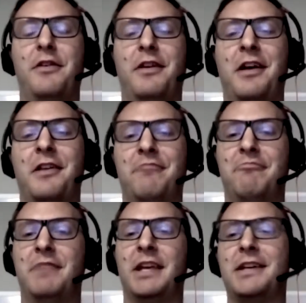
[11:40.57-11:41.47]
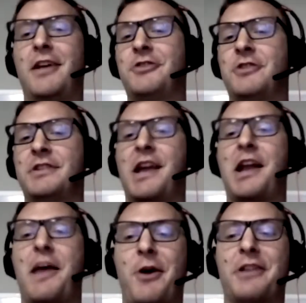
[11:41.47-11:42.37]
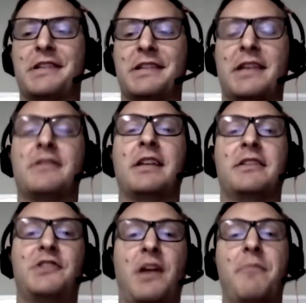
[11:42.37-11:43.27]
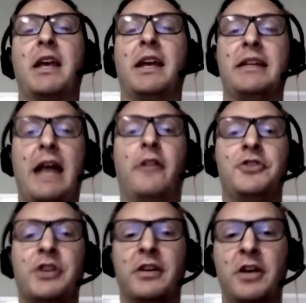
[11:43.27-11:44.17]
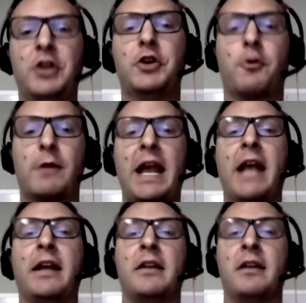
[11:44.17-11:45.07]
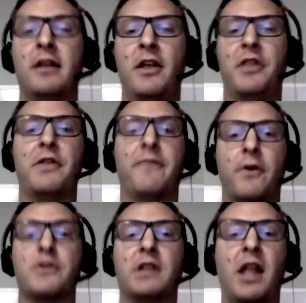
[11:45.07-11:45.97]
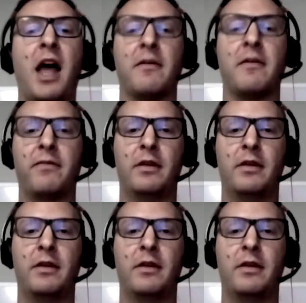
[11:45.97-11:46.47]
The intelligent design hypothesis says that something intelligent created the first life.